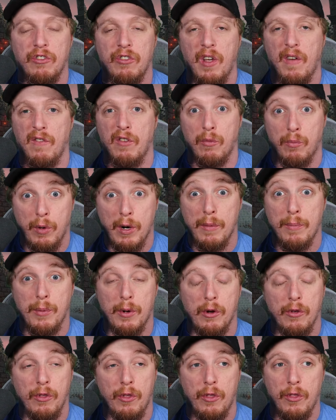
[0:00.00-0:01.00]
VII
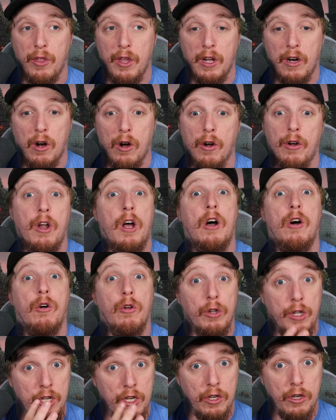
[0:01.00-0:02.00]
Rebirth that are not
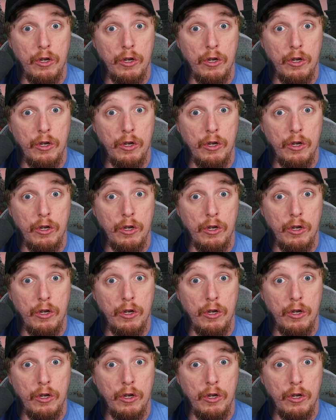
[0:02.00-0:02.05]
only